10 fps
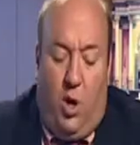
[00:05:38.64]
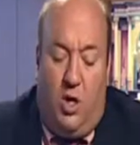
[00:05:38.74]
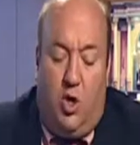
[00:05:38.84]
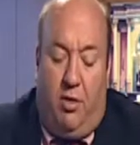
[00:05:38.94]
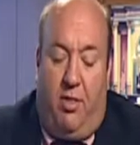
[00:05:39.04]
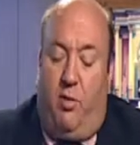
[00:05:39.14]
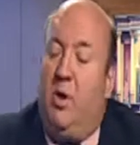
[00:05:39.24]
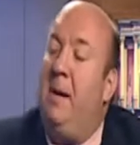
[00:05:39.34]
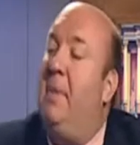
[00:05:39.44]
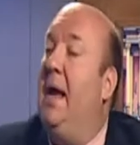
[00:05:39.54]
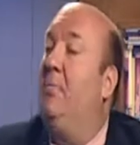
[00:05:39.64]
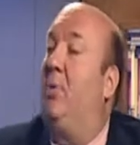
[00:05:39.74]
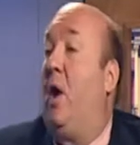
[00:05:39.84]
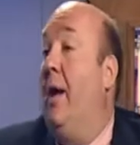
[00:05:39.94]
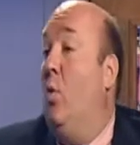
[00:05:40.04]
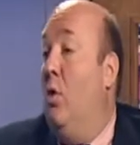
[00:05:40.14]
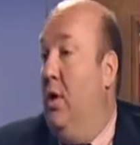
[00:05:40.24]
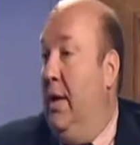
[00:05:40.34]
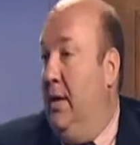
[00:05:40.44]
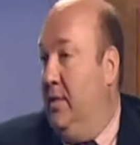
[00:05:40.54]
are your three main
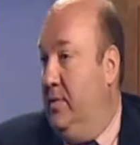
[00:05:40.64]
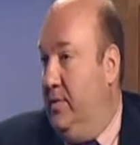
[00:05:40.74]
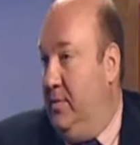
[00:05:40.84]
priorities?